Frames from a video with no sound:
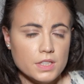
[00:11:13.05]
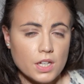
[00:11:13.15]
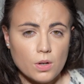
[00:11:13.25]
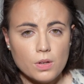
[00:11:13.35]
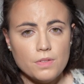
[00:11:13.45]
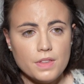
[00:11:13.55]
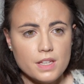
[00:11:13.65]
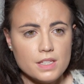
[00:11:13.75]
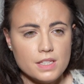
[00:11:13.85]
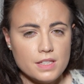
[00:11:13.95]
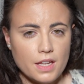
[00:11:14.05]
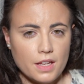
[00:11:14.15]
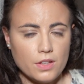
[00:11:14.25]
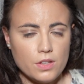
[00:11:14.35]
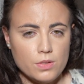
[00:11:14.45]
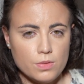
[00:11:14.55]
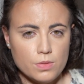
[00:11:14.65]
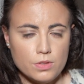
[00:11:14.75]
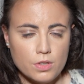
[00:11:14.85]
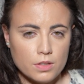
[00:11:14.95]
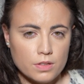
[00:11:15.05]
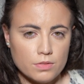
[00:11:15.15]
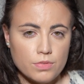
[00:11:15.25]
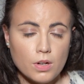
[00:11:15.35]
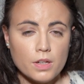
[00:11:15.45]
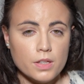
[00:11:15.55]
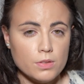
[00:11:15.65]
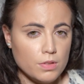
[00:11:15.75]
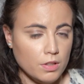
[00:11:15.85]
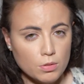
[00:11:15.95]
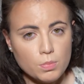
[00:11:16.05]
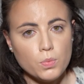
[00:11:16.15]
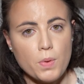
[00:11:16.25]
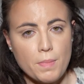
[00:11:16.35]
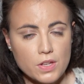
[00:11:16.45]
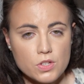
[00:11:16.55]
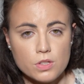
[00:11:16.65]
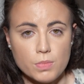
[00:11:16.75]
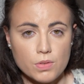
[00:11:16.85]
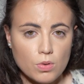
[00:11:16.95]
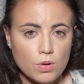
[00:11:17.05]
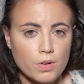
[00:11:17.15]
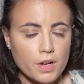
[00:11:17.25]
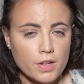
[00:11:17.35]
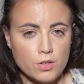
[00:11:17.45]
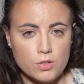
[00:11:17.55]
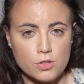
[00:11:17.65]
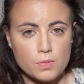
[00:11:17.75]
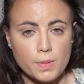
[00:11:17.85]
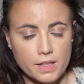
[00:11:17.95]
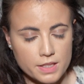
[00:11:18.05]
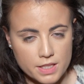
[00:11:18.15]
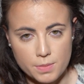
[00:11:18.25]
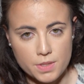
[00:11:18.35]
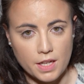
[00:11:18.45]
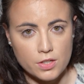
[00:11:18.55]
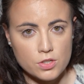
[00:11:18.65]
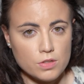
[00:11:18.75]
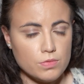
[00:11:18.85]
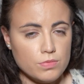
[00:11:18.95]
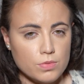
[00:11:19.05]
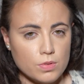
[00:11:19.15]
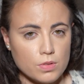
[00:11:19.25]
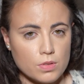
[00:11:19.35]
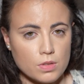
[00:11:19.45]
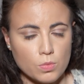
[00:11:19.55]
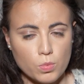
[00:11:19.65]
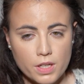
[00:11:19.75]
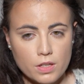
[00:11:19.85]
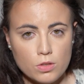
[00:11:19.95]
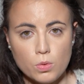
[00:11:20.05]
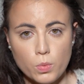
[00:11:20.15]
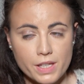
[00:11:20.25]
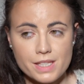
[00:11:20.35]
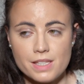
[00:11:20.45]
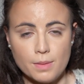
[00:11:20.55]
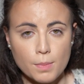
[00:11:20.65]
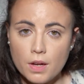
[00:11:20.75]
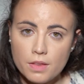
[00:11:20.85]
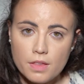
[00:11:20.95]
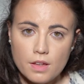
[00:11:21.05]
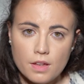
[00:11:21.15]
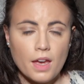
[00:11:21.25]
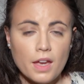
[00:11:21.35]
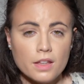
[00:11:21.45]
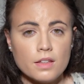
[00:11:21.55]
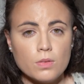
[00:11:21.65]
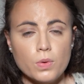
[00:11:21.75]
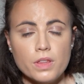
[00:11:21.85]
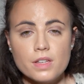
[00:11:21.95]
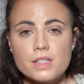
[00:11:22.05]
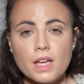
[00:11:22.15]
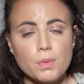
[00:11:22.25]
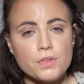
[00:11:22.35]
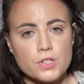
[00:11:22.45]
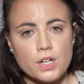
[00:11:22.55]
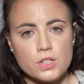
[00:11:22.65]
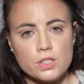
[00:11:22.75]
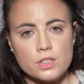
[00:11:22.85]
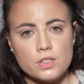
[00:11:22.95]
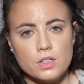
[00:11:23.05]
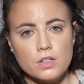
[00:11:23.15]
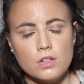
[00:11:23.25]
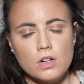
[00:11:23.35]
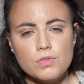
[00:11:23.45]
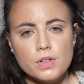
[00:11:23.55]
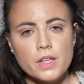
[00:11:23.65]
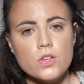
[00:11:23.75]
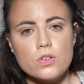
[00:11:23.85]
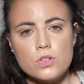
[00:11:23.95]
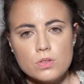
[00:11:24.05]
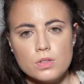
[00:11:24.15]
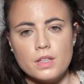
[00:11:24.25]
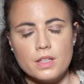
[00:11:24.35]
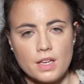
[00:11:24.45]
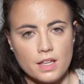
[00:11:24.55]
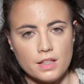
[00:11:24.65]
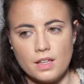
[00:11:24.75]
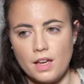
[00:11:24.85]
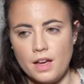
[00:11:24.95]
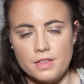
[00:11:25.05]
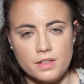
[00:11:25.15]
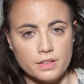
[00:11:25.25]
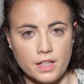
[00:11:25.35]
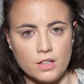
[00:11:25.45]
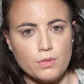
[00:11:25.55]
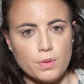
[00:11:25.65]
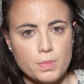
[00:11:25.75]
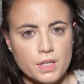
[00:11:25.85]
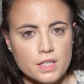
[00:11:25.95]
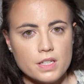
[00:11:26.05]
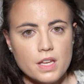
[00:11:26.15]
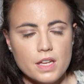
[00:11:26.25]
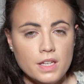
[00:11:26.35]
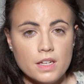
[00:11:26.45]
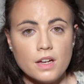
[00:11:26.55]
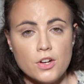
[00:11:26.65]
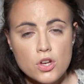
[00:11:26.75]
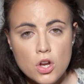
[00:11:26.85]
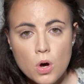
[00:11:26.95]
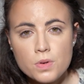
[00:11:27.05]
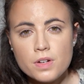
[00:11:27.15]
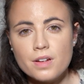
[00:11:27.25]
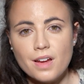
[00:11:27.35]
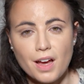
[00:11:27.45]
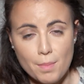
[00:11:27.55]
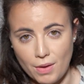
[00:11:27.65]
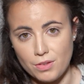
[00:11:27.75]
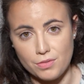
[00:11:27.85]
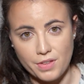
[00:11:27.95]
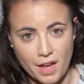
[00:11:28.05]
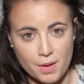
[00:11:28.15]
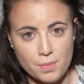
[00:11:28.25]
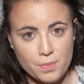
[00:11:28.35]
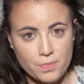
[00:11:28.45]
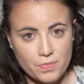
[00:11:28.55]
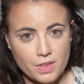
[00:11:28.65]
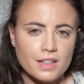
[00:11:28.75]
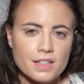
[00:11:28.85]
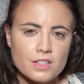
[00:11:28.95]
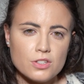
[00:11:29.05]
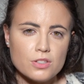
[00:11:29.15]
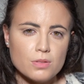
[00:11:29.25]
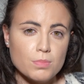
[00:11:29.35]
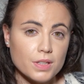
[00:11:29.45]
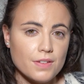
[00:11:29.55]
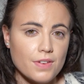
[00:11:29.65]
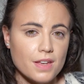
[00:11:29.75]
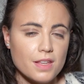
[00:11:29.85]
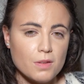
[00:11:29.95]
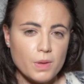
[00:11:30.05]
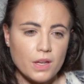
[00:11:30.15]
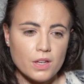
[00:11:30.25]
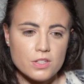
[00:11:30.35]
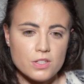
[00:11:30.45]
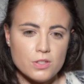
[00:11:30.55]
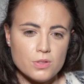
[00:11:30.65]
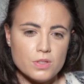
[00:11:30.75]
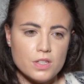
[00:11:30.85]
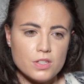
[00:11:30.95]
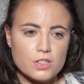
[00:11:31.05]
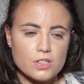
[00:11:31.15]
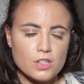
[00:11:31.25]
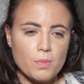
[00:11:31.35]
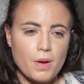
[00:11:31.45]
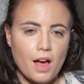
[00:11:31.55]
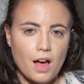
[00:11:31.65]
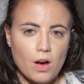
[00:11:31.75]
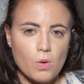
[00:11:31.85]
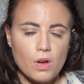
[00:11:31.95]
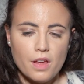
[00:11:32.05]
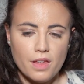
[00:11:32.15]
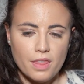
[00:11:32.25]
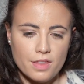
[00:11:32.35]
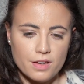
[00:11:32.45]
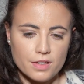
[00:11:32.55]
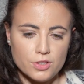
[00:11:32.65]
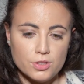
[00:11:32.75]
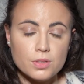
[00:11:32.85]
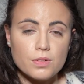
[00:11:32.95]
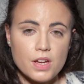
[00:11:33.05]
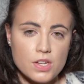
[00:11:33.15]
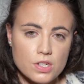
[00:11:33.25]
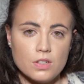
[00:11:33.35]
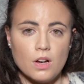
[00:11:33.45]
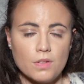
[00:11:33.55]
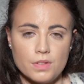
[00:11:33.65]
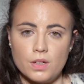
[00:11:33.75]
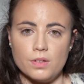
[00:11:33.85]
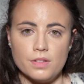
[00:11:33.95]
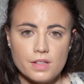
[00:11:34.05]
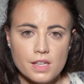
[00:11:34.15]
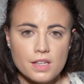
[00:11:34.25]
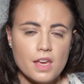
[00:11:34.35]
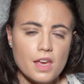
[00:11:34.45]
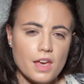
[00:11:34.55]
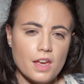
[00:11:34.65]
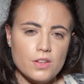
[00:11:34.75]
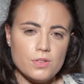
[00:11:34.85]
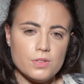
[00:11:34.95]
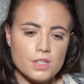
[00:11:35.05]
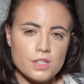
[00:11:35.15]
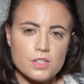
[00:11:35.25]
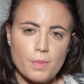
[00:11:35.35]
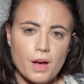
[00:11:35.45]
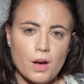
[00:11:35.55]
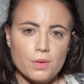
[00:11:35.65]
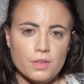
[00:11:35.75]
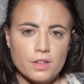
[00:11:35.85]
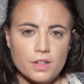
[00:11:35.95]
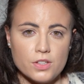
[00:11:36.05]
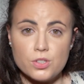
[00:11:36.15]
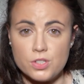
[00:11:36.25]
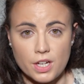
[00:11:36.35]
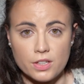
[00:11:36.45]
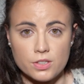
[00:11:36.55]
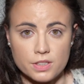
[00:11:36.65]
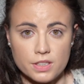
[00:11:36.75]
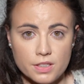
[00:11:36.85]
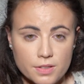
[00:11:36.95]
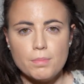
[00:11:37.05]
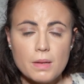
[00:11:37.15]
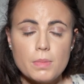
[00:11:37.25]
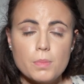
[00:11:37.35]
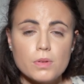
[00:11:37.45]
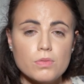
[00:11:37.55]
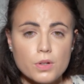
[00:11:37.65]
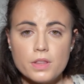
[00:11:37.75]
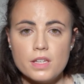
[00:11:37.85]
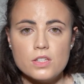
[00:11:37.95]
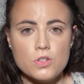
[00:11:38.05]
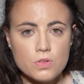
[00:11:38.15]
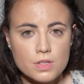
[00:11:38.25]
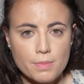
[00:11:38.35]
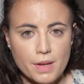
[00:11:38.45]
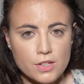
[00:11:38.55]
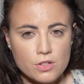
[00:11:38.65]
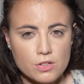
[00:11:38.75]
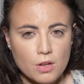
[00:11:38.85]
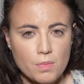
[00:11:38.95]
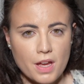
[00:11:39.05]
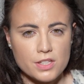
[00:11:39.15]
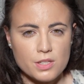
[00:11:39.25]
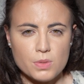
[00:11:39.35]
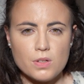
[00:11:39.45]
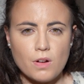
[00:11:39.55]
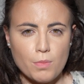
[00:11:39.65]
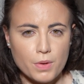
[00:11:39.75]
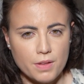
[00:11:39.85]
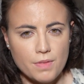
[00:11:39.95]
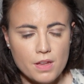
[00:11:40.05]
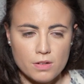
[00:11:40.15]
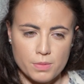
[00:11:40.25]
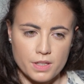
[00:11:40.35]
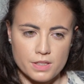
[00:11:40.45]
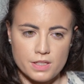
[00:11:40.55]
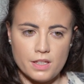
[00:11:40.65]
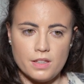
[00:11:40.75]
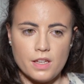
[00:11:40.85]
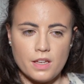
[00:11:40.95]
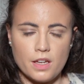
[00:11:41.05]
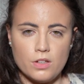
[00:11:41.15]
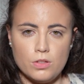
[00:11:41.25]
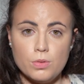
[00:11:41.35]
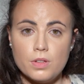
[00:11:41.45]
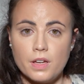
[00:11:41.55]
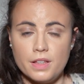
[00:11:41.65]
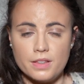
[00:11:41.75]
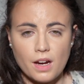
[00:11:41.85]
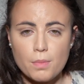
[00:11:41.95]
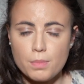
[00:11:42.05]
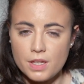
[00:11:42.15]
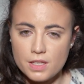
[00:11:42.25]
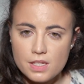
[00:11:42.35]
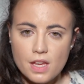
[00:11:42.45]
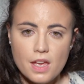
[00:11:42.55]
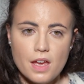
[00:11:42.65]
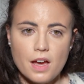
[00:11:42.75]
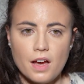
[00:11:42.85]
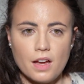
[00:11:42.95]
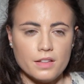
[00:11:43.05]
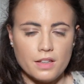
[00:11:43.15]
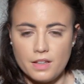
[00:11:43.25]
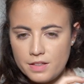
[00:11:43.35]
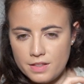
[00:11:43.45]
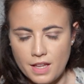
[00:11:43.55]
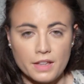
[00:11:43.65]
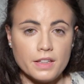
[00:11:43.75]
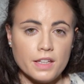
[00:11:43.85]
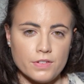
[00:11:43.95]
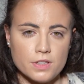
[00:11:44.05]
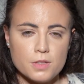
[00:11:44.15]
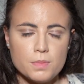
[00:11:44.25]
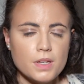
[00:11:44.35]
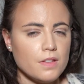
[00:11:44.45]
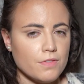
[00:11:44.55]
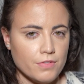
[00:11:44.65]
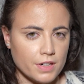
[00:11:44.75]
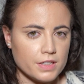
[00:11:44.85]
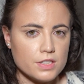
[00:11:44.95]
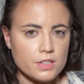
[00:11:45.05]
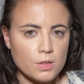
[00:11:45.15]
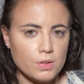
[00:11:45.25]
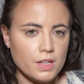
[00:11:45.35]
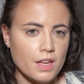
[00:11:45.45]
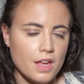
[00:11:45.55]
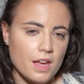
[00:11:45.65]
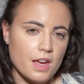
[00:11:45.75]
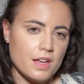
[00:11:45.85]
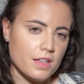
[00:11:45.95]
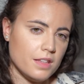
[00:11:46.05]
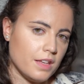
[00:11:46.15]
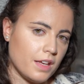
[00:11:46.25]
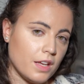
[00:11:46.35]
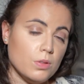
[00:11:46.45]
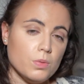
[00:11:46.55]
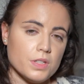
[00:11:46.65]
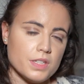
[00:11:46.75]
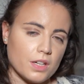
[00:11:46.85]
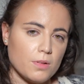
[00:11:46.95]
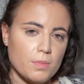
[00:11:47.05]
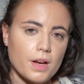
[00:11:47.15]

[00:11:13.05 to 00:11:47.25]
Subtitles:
The goal of this is that you don't fall into the loop we mentioned before and you just play the same section for a week, 2 weeks, a month. And with this type of structure, hopefully you should get until the end of the piece in a known amount of time. That is also motivating because you see somehow the duration of the whole thing and you see somehow the trajectory. Many people for this use the metronome as some sort of motivator because then they can do the entire piece at that given speed, very slowly, and then they can do a second